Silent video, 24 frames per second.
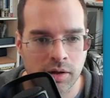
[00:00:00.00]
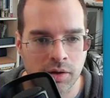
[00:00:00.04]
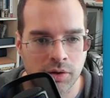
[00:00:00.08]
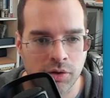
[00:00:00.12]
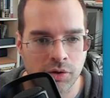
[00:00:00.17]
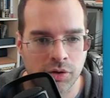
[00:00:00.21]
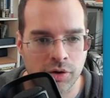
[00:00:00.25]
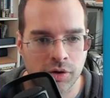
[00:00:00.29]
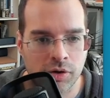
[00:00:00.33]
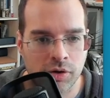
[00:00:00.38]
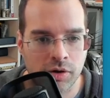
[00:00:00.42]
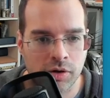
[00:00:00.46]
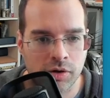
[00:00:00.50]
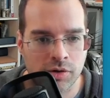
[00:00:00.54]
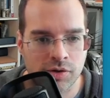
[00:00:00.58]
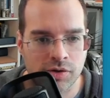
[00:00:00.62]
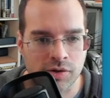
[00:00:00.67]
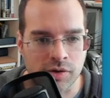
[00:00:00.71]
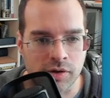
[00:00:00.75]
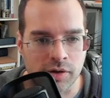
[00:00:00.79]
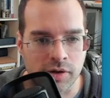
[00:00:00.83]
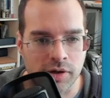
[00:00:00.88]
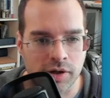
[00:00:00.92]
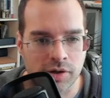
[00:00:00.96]
the
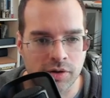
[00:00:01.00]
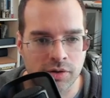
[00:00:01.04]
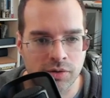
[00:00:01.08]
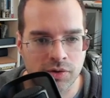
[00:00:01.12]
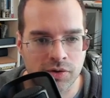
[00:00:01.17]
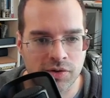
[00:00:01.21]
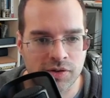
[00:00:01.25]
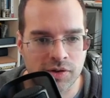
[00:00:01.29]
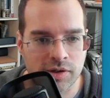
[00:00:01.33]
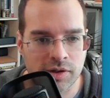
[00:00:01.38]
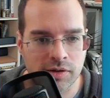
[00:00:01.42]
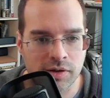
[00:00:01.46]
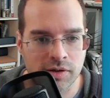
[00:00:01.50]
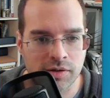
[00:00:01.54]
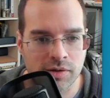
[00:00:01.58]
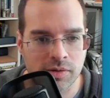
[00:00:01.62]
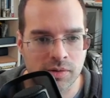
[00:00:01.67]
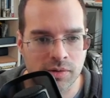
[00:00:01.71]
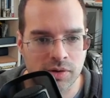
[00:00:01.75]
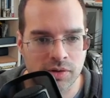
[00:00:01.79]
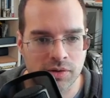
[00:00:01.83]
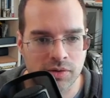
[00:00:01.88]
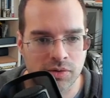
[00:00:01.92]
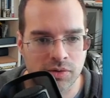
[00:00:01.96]
cursor, and you'll see that
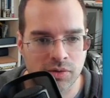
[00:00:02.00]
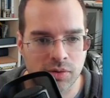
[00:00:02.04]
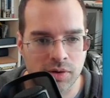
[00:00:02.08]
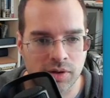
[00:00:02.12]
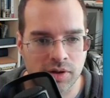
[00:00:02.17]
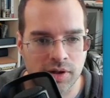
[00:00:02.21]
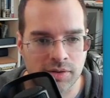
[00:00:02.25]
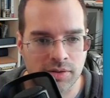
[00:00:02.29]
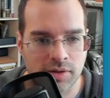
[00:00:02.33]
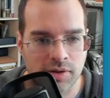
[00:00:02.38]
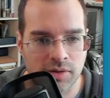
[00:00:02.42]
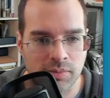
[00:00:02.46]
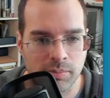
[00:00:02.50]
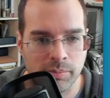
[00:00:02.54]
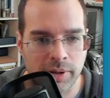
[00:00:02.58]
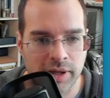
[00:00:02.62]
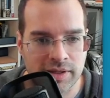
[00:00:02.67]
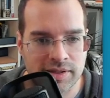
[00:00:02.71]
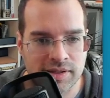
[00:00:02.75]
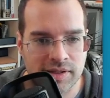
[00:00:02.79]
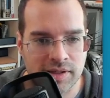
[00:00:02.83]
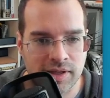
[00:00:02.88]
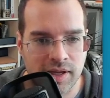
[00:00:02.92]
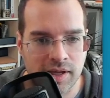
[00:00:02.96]
you can sort of get this
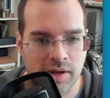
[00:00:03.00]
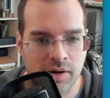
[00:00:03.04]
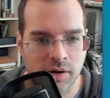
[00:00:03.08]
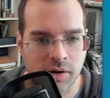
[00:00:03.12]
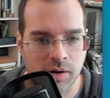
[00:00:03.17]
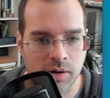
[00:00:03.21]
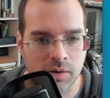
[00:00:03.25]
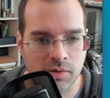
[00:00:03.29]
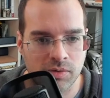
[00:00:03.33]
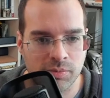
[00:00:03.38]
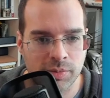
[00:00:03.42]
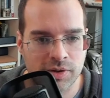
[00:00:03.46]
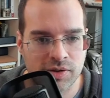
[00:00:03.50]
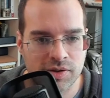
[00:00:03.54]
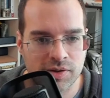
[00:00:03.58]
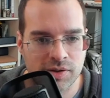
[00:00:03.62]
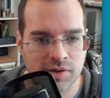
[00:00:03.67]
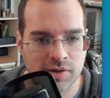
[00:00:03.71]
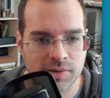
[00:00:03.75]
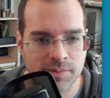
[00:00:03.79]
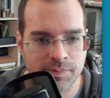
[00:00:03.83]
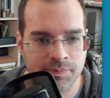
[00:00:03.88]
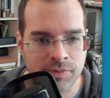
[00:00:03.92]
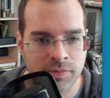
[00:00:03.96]
Bezier curve
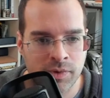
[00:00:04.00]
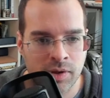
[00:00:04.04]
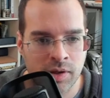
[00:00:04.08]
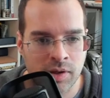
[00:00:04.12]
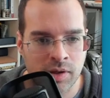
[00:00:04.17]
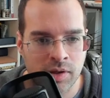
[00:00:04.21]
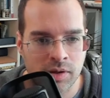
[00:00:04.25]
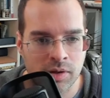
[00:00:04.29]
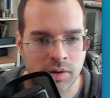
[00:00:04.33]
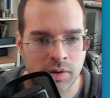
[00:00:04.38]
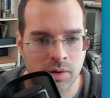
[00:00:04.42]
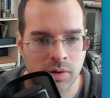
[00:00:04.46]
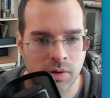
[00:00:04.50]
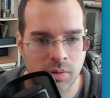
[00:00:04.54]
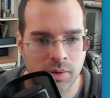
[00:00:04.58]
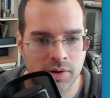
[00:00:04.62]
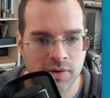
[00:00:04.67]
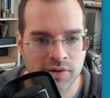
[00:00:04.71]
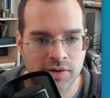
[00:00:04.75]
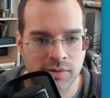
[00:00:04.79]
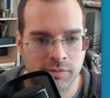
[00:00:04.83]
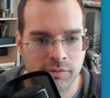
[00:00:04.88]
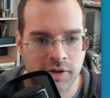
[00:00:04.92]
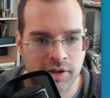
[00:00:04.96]
business. You don't
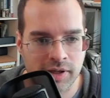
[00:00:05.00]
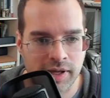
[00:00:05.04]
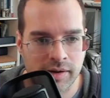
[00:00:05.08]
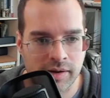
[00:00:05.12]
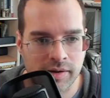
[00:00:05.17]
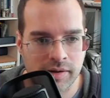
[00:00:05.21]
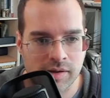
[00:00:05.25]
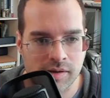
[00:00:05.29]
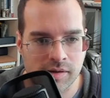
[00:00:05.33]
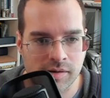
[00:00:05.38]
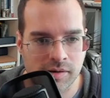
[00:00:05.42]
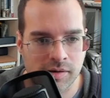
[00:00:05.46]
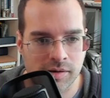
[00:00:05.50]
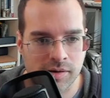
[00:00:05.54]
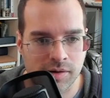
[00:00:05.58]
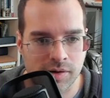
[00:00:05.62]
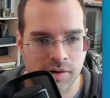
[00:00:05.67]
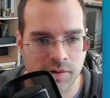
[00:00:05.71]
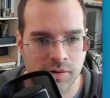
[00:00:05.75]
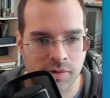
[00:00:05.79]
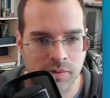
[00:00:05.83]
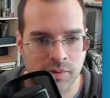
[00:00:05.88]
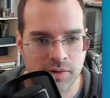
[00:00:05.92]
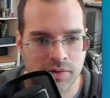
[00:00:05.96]
want something out here and
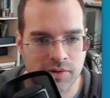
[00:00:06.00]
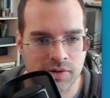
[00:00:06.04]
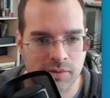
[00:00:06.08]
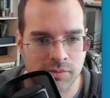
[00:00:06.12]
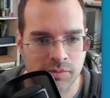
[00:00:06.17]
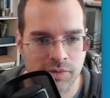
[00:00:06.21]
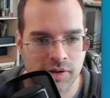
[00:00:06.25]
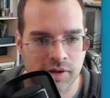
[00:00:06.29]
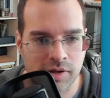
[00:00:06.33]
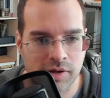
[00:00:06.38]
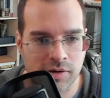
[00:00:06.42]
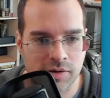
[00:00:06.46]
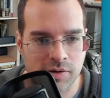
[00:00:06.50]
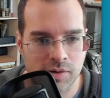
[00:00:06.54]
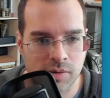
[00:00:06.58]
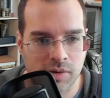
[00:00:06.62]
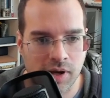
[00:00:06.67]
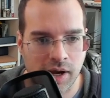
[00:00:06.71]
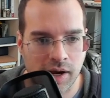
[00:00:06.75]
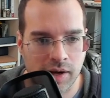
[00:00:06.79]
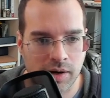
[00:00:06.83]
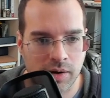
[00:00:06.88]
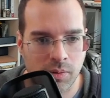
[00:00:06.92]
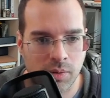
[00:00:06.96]
you don't want something here. You
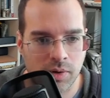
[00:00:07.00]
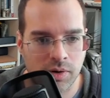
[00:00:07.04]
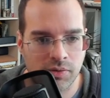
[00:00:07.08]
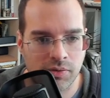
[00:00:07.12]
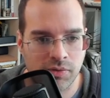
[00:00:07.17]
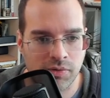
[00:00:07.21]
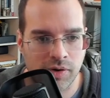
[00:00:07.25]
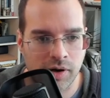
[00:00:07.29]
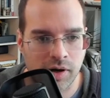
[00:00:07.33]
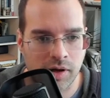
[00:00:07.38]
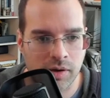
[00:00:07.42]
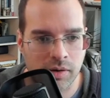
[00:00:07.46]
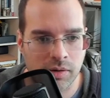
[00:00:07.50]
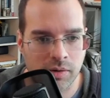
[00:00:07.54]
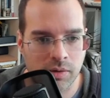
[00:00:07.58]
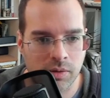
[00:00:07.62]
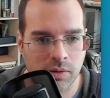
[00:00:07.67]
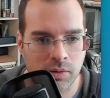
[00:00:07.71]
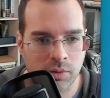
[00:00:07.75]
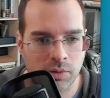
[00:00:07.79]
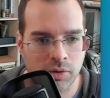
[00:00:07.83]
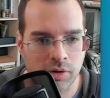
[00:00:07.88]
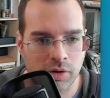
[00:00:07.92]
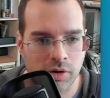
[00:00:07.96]
kind of want to
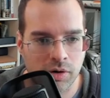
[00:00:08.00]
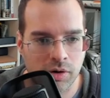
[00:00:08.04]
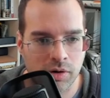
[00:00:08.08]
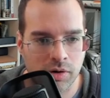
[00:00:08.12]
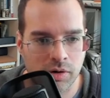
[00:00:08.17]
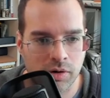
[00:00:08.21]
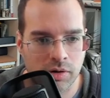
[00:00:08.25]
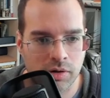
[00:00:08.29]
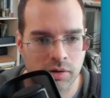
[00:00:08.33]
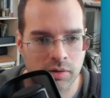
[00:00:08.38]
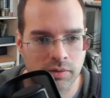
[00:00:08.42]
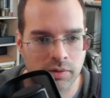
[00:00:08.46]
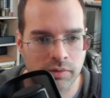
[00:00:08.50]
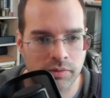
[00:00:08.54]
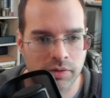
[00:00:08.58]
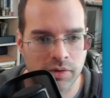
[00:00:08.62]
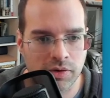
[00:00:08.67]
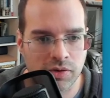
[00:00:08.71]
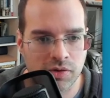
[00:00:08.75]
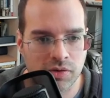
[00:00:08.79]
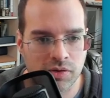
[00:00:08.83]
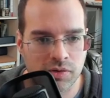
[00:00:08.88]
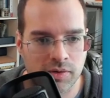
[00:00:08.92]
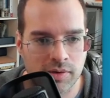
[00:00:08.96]
follow the curve of
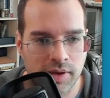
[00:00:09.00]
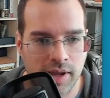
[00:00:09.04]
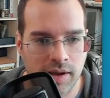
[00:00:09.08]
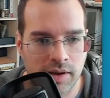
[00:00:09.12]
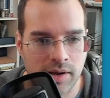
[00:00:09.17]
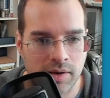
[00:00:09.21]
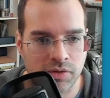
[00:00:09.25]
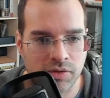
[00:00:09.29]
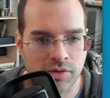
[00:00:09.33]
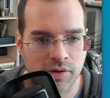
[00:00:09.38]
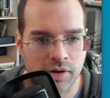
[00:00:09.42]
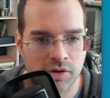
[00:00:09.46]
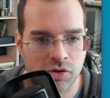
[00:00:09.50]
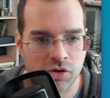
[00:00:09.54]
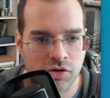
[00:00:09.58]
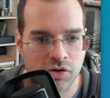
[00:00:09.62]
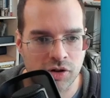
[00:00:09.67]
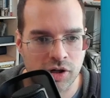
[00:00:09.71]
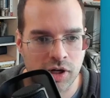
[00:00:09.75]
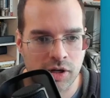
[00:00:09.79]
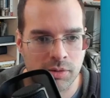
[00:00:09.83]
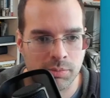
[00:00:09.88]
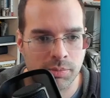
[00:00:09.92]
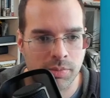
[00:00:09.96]
this outside
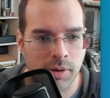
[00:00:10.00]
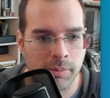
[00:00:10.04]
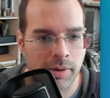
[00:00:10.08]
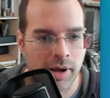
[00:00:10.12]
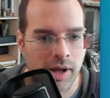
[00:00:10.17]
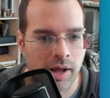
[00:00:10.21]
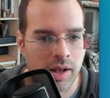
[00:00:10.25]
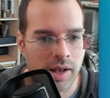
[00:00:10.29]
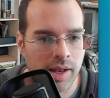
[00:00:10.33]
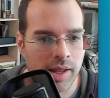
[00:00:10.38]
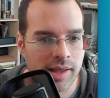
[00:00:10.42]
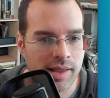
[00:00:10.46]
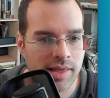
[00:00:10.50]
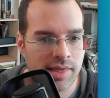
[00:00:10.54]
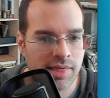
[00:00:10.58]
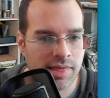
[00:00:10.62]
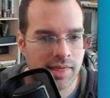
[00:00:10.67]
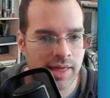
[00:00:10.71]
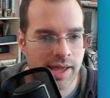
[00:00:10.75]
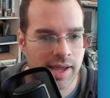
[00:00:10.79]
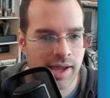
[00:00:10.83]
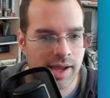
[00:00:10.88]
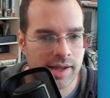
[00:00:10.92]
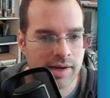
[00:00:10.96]
shape about like
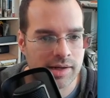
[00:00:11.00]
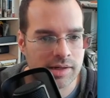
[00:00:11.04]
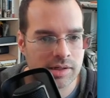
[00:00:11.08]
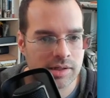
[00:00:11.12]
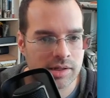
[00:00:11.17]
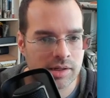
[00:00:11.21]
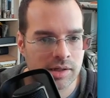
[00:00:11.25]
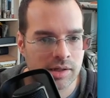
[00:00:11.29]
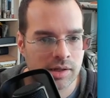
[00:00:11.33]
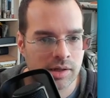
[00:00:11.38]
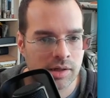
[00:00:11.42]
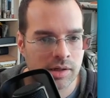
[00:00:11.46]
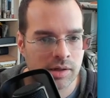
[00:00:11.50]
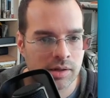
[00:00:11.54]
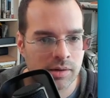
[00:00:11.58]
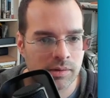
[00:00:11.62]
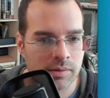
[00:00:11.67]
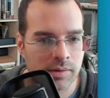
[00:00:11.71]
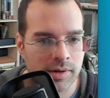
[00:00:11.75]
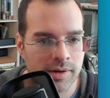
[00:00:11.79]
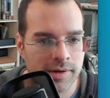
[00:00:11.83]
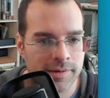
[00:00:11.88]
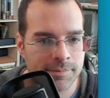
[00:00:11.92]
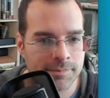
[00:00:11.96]
that,
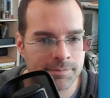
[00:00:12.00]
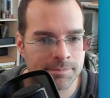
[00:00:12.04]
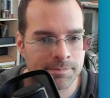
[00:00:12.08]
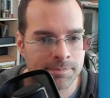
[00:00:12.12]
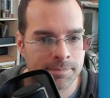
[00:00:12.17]
right?